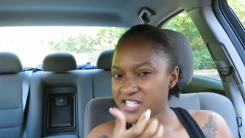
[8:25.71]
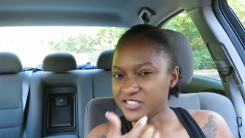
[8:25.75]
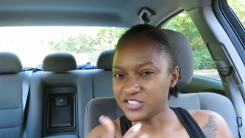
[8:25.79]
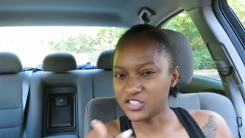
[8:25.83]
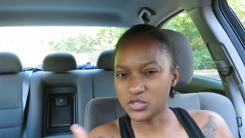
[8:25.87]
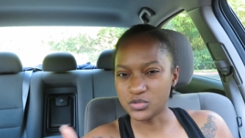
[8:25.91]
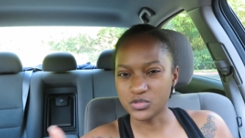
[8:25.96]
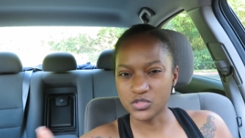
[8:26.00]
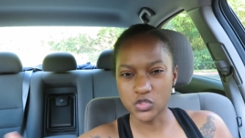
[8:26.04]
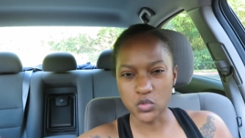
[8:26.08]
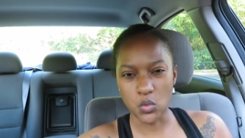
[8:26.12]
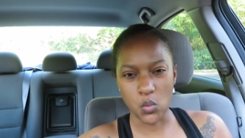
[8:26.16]

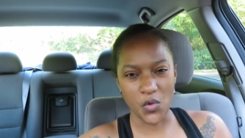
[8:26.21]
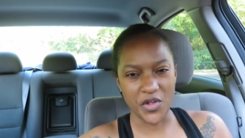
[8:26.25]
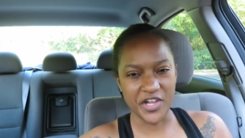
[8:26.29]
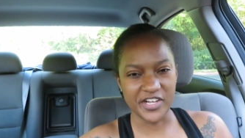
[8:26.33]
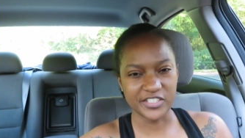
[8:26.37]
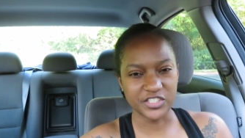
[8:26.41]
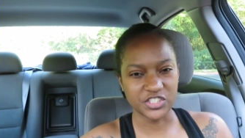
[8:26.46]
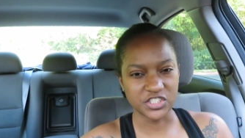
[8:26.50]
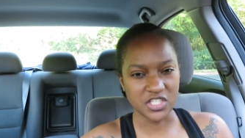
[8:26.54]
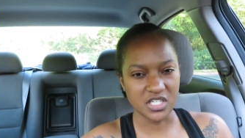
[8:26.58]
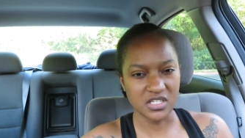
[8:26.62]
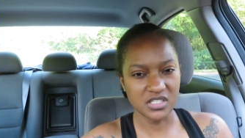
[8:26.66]
She would do
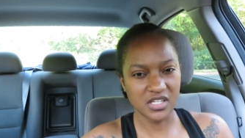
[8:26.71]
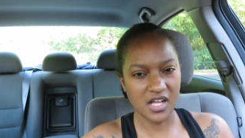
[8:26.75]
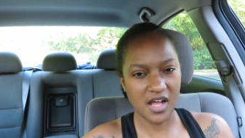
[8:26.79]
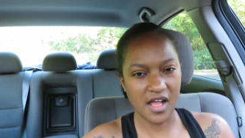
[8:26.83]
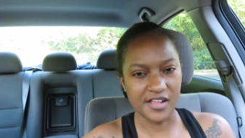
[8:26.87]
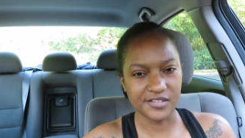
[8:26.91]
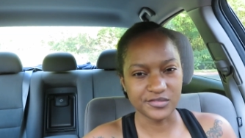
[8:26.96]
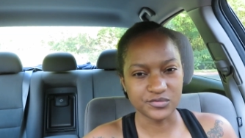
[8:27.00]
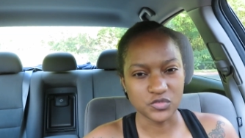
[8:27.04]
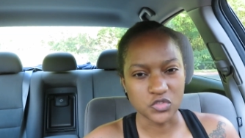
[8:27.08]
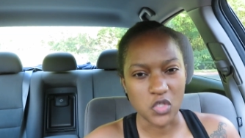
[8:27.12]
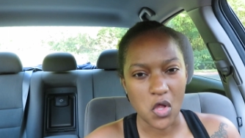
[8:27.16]
weird shit,
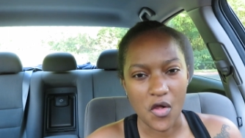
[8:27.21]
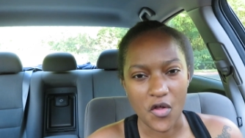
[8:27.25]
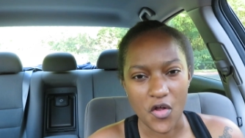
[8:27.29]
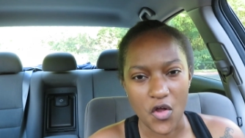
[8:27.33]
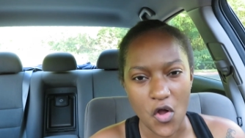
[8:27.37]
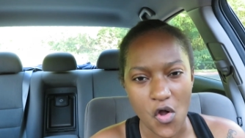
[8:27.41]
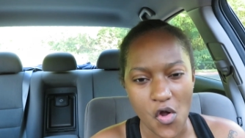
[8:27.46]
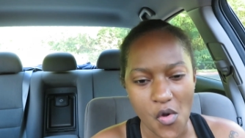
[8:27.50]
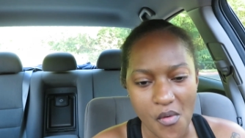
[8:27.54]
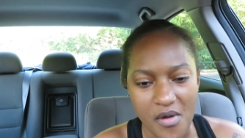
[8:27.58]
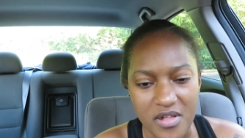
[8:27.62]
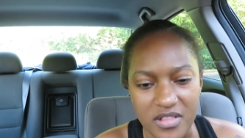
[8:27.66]
like
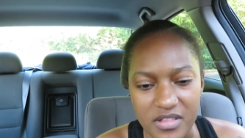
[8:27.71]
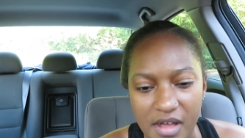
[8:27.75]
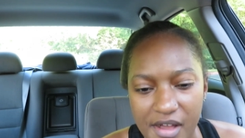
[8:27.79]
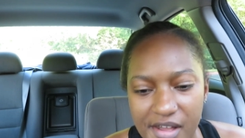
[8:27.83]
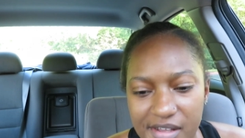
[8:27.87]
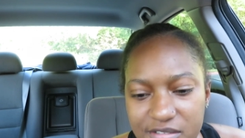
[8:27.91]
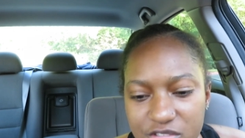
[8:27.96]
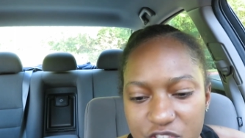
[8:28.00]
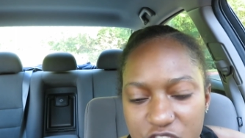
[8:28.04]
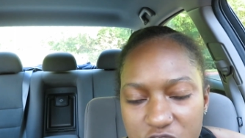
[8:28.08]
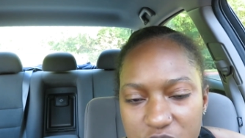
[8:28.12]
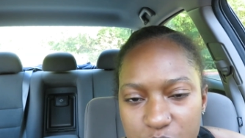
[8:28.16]
go and
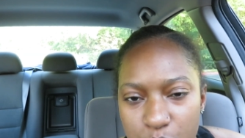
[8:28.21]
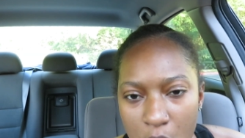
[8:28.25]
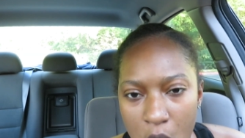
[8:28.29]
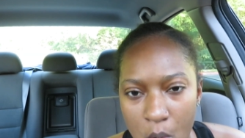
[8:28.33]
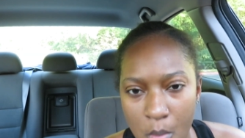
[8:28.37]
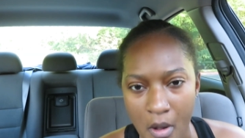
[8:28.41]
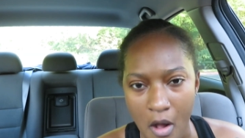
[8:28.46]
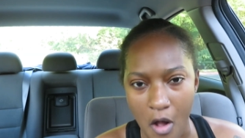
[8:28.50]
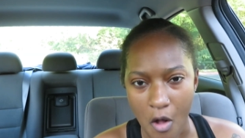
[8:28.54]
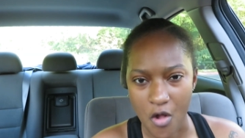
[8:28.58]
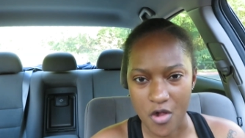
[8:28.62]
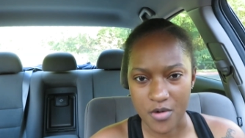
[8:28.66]
like smell
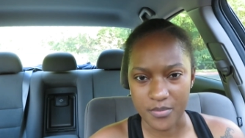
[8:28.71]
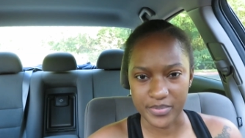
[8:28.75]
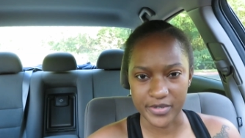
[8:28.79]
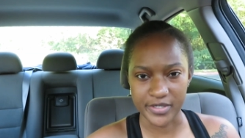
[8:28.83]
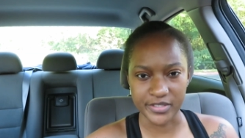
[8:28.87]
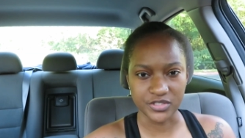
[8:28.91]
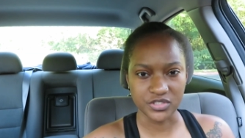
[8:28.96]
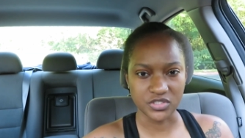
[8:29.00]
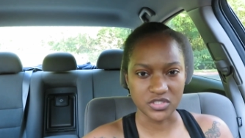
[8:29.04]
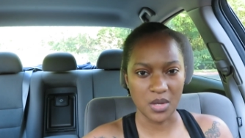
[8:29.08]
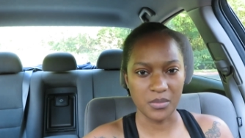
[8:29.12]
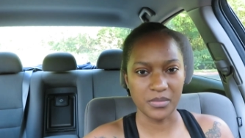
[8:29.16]
my
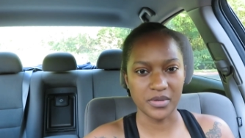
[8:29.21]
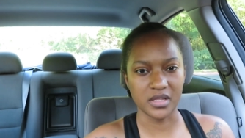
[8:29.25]
armpits and